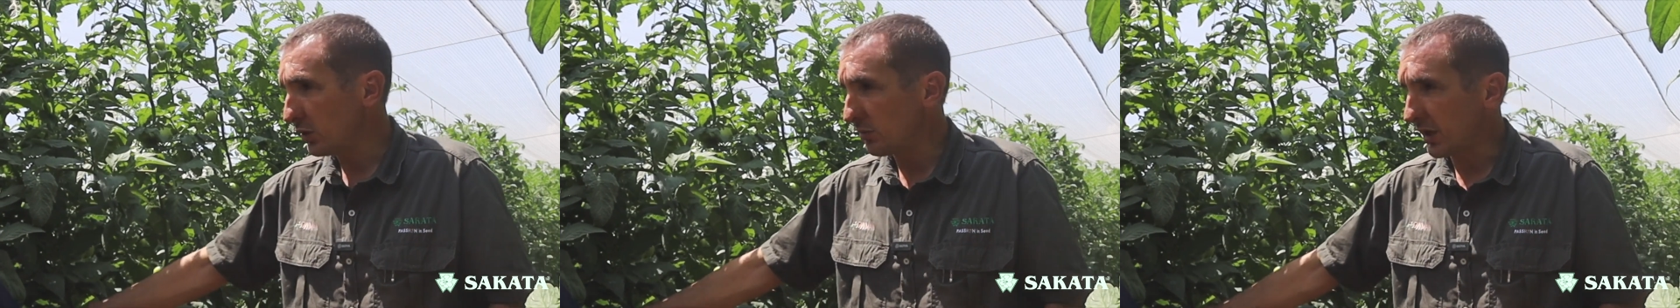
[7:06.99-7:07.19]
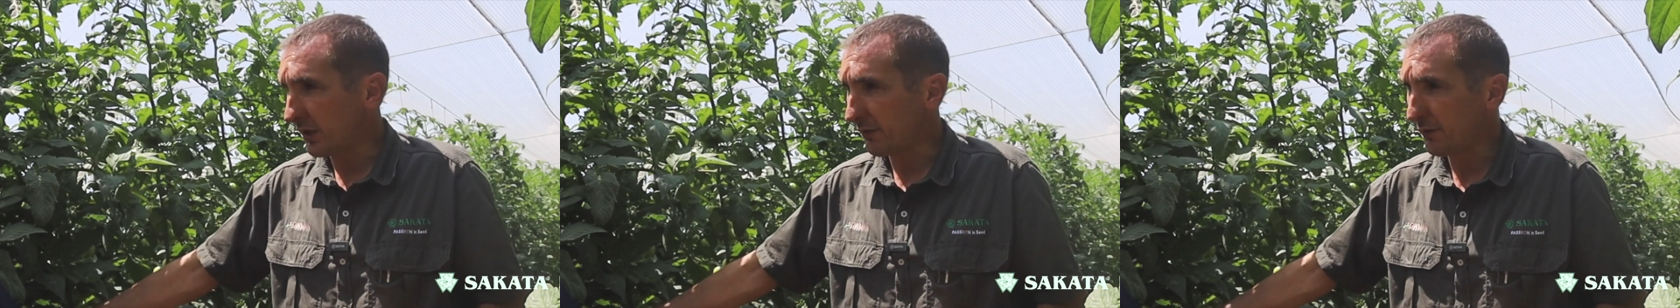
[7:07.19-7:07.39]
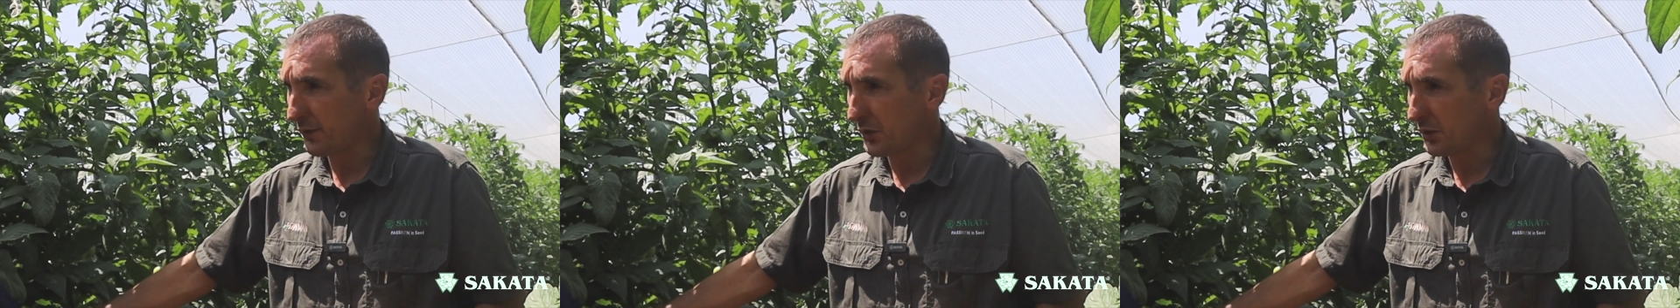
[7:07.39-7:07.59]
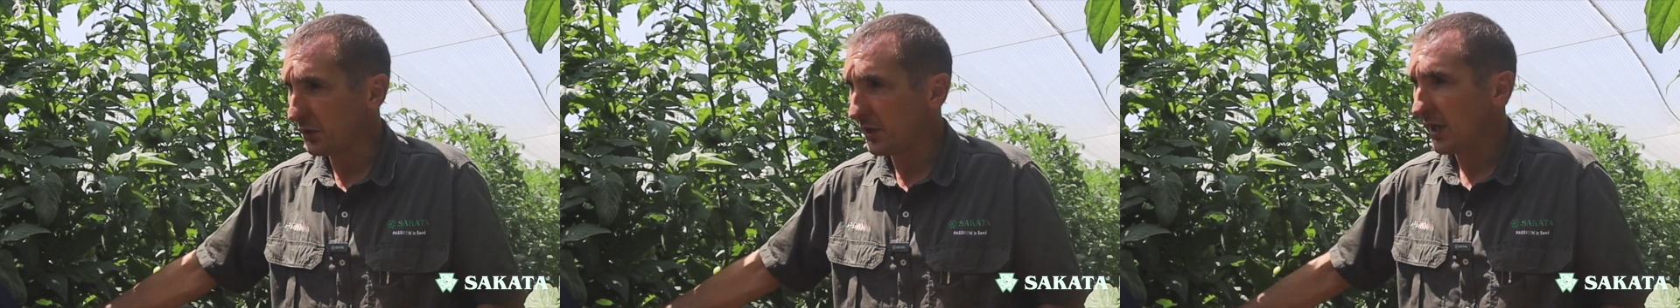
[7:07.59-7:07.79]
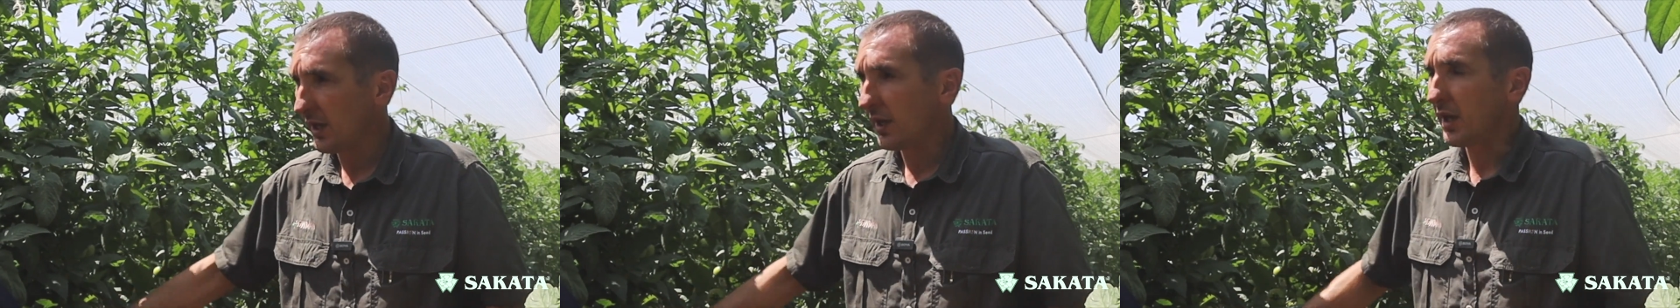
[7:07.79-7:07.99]
too much
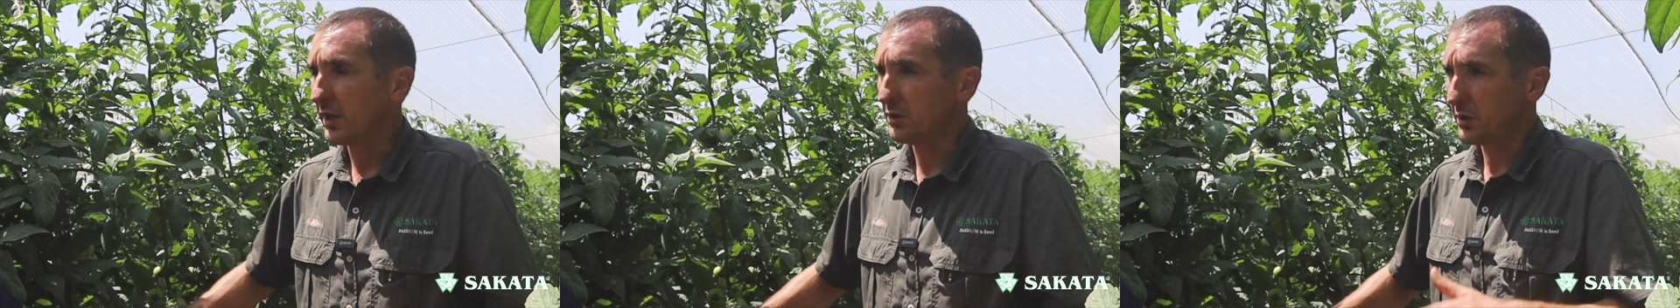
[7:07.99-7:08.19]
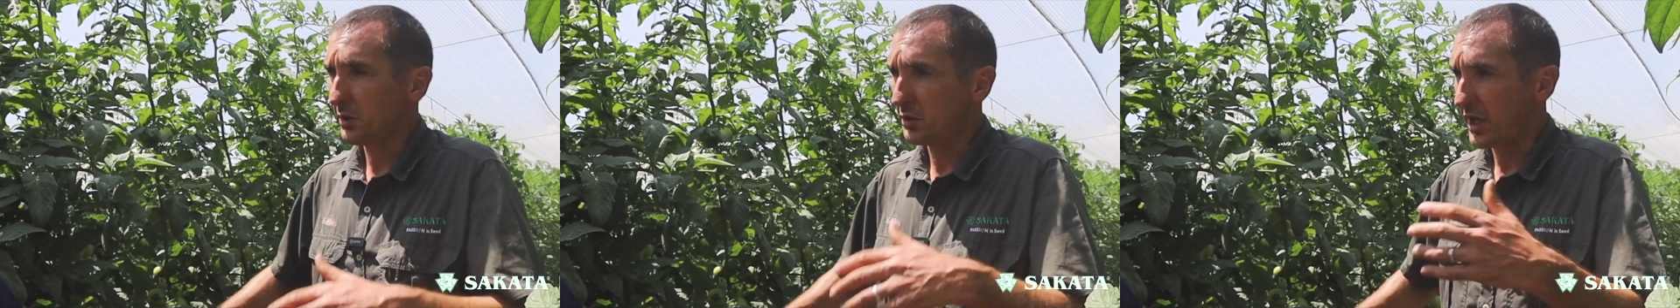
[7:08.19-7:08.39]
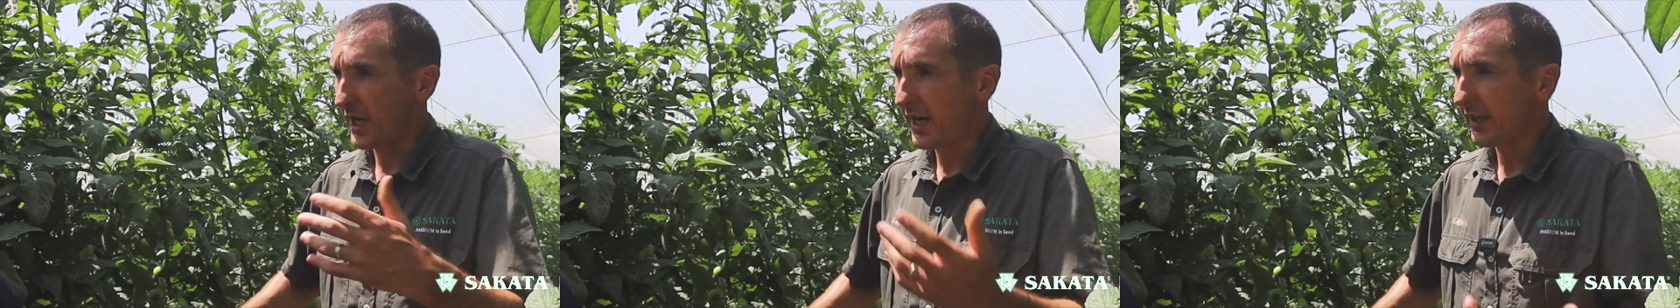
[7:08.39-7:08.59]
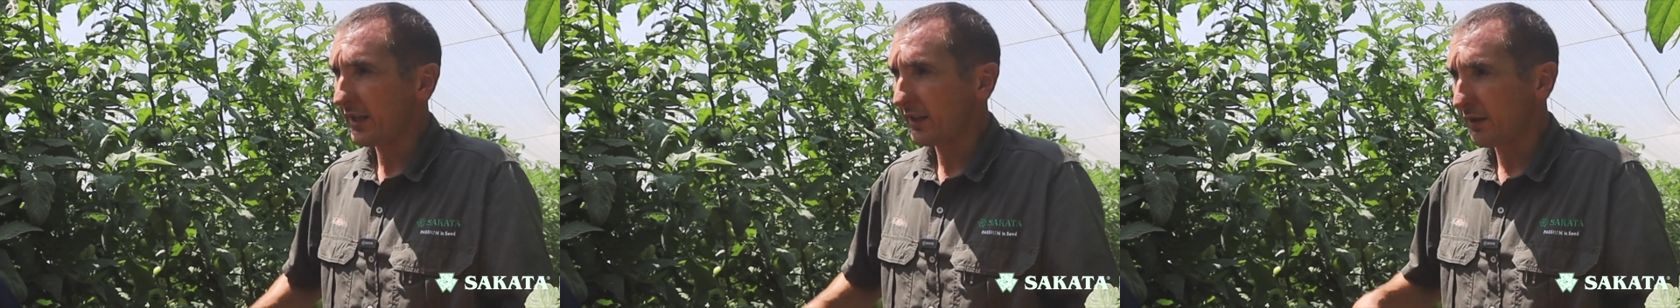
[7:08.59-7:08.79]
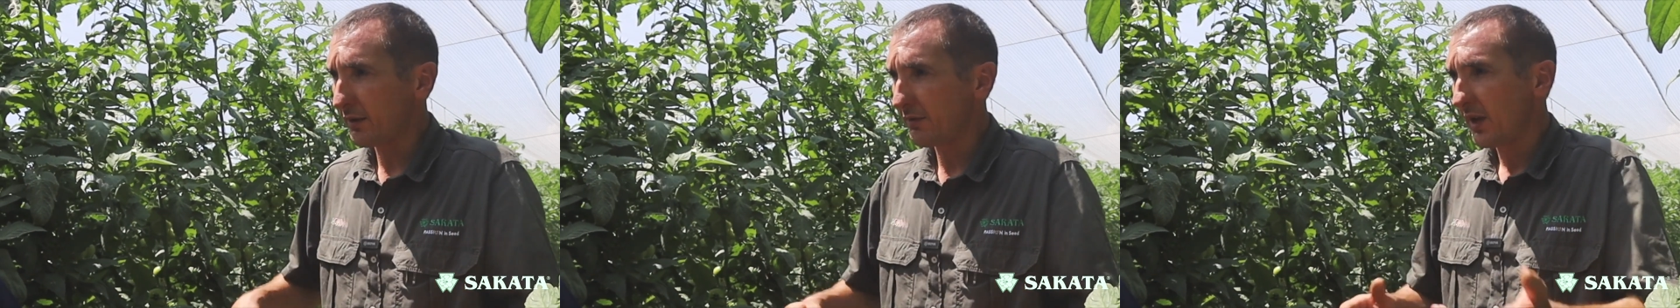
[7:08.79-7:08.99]
fruit, it's too
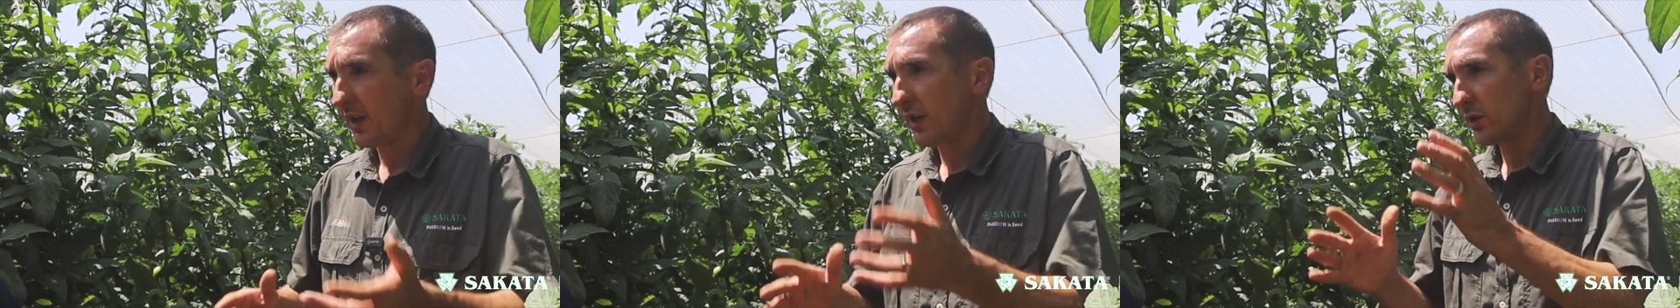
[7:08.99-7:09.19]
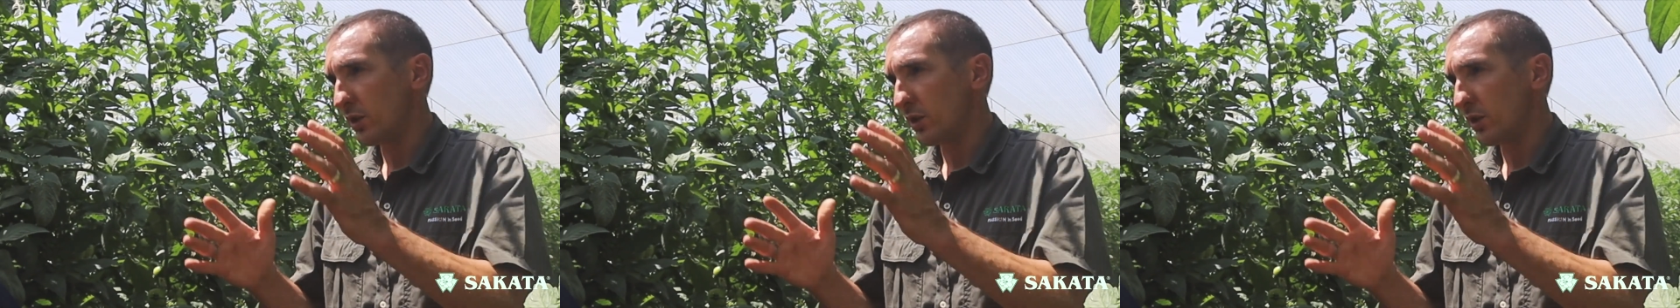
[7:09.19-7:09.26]
generative.